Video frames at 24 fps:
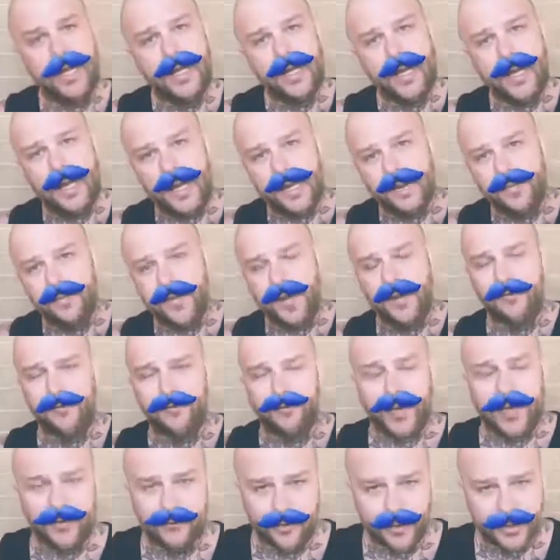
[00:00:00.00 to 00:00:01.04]
And my
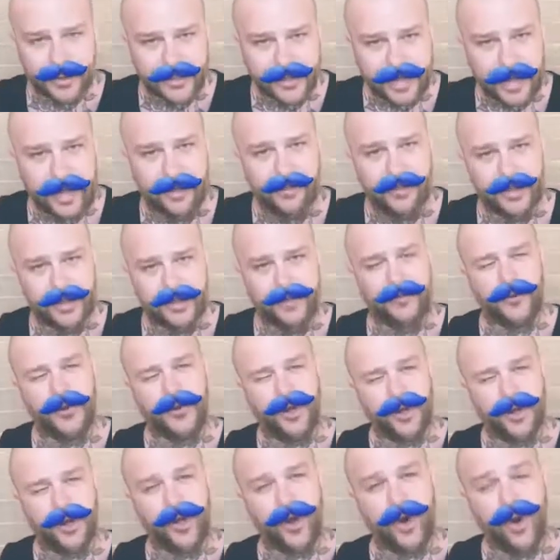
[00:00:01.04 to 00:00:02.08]
favorite sandwich, if you're
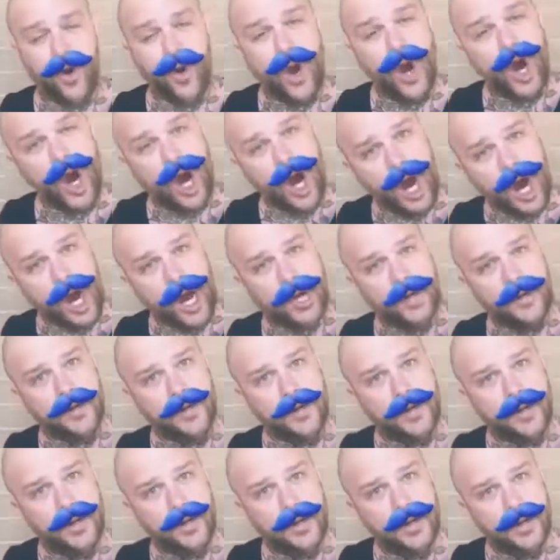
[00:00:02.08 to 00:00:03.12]
going to go
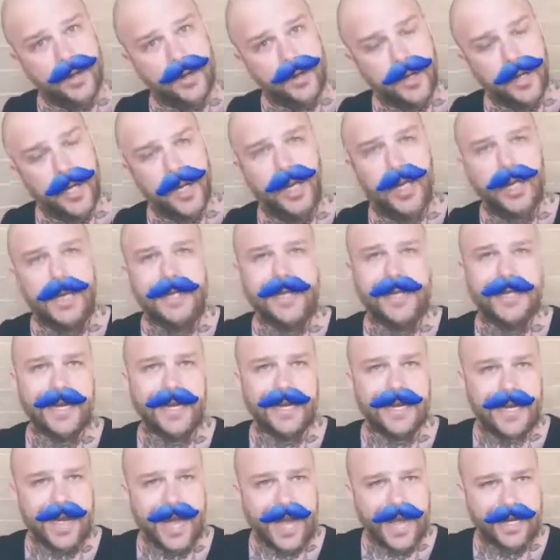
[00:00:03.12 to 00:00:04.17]
hot,
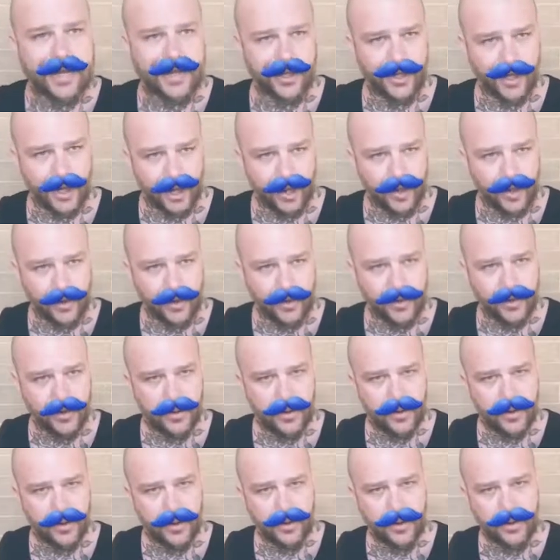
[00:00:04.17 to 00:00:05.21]
you gotta go
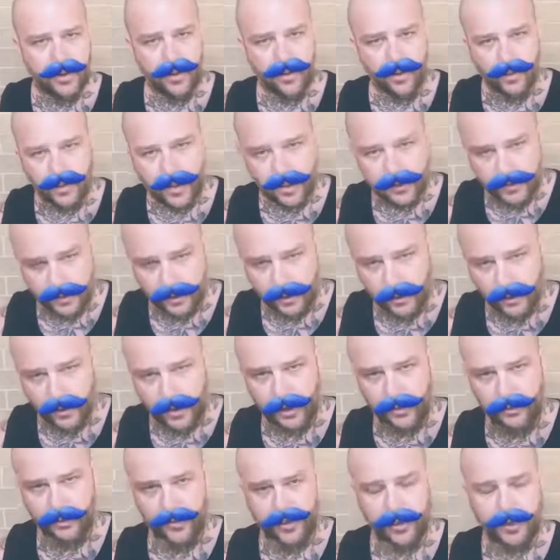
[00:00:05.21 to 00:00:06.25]
with the
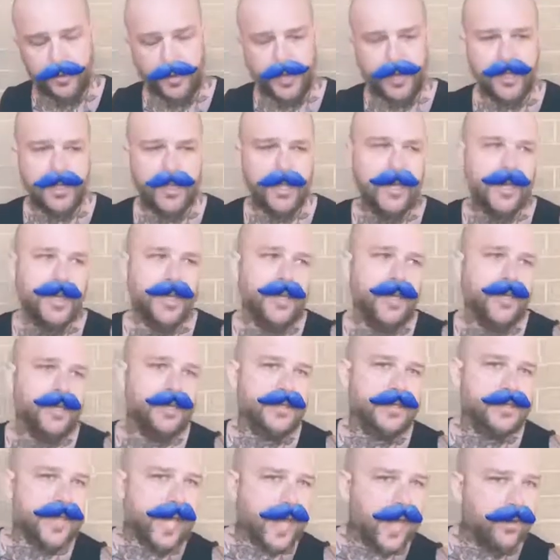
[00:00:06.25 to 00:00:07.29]
grilled Reuben.
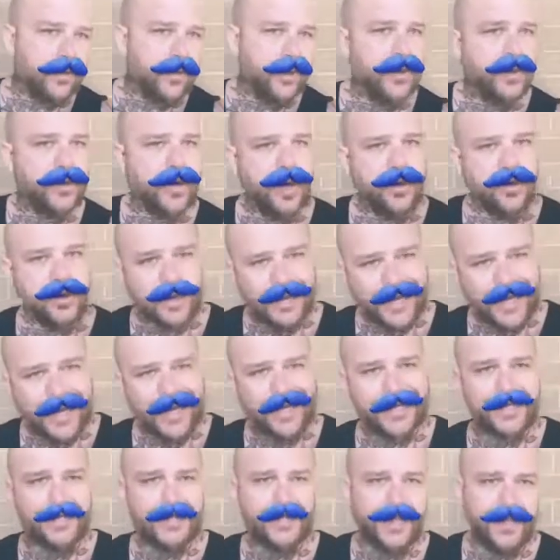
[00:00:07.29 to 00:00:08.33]
Sauerkraut,
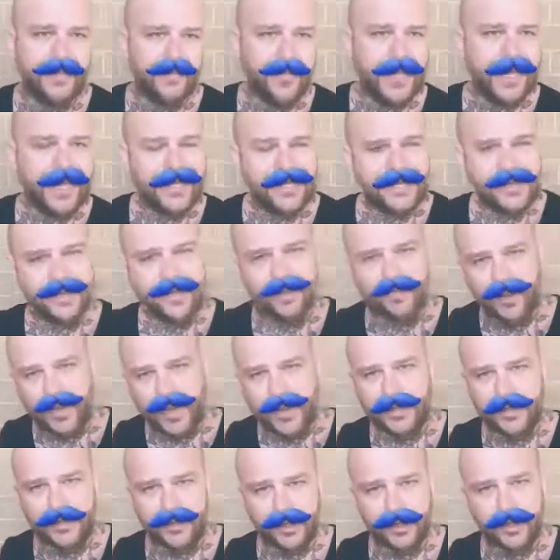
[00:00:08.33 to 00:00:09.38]
yes, it makes the
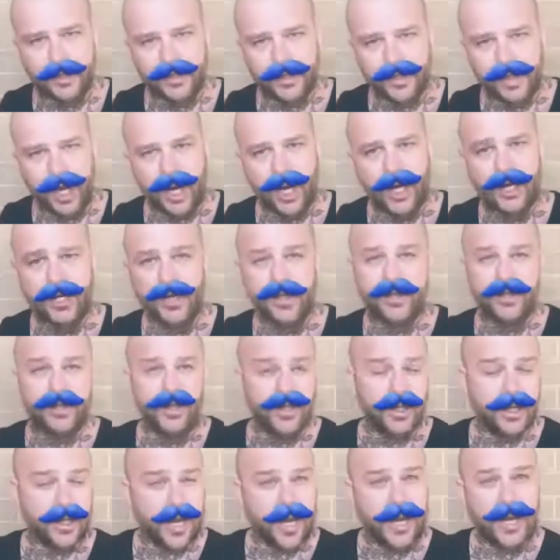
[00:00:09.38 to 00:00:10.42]
bread a little soggy, so
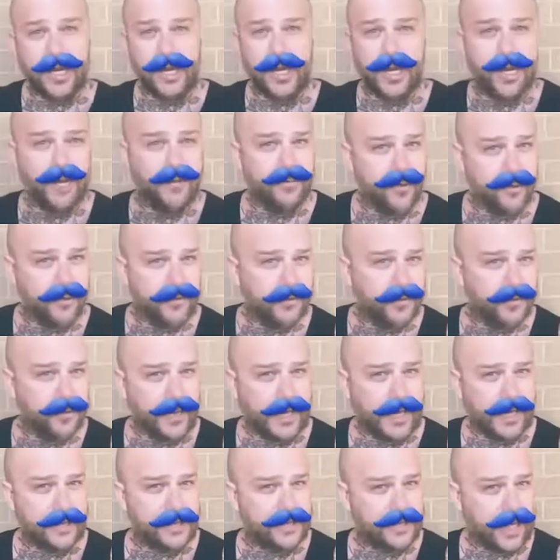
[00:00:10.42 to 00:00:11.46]
you kind of got to move through
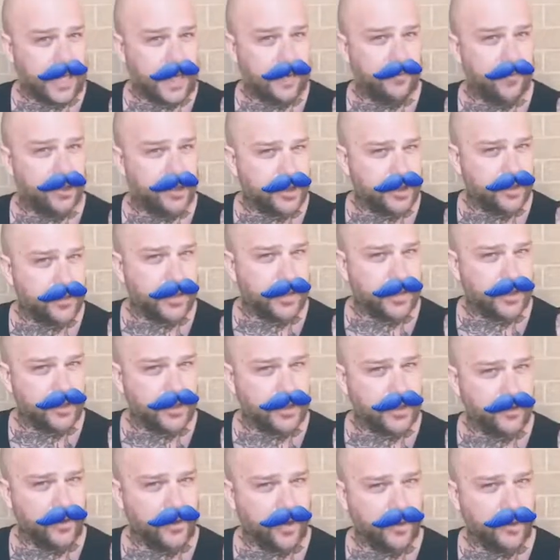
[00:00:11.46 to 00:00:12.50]
that sandwich quicker
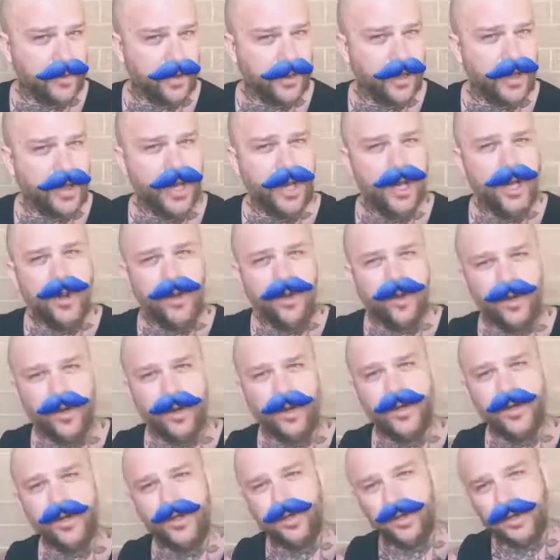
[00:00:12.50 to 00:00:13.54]
than normal,
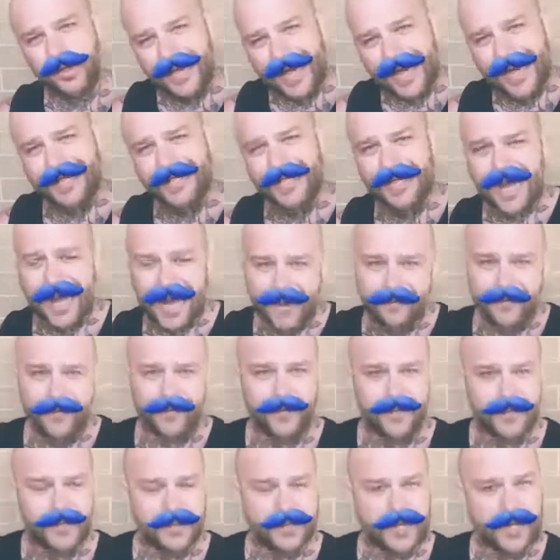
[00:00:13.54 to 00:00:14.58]
or your last half
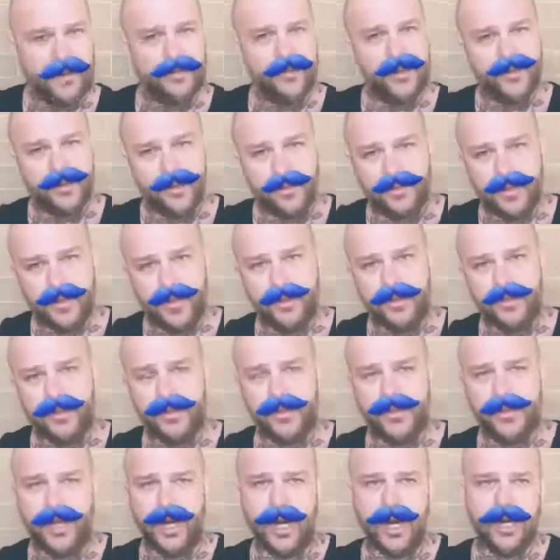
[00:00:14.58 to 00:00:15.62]
of the sandwich will be
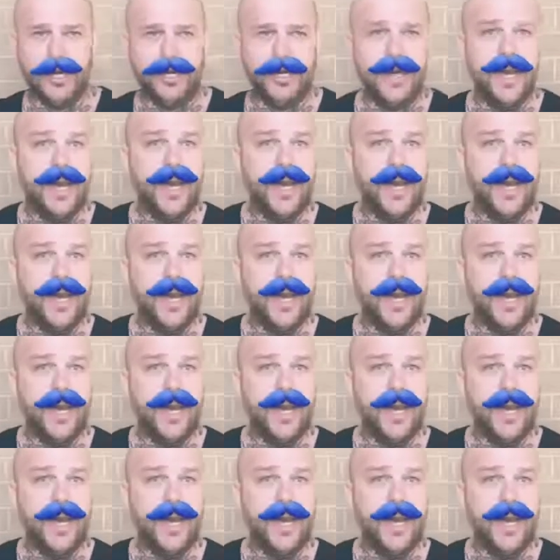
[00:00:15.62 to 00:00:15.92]
too soggy.